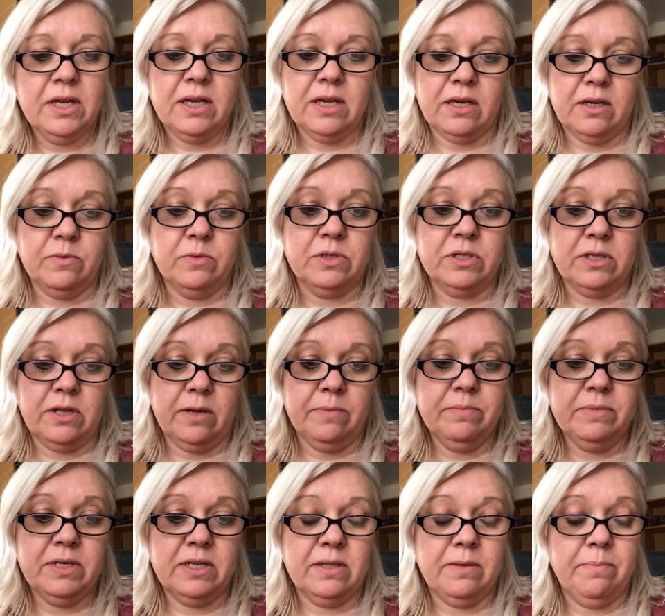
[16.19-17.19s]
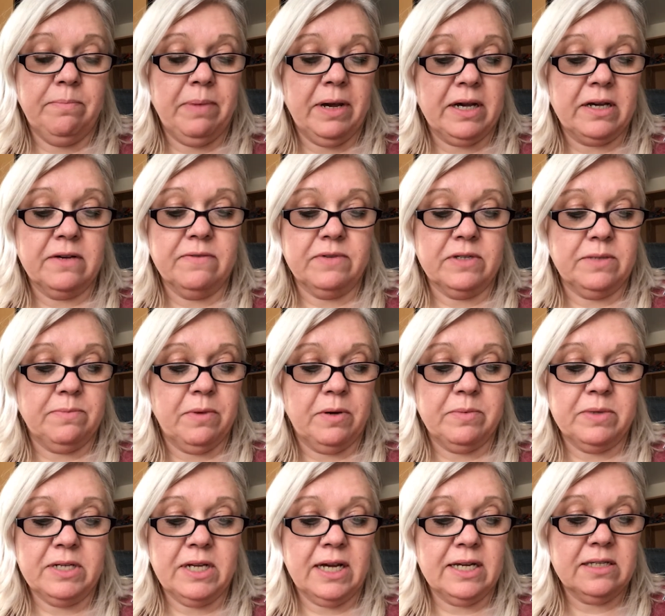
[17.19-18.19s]
he was slumped in the back of his mum
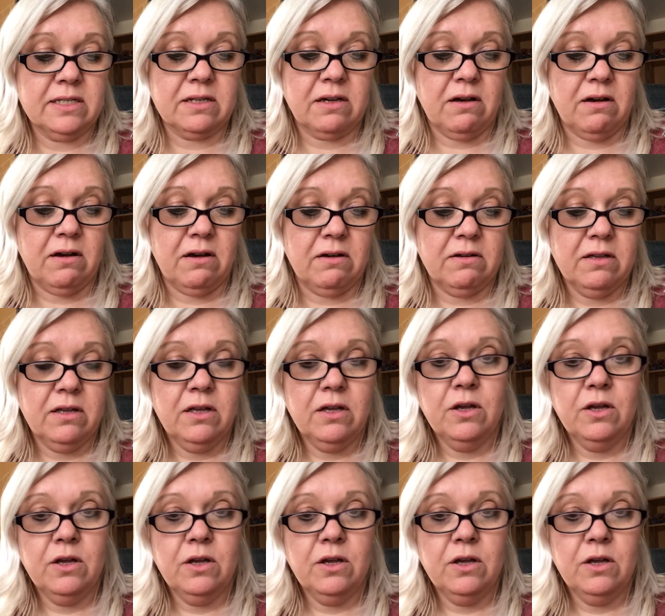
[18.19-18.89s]
and dad's car.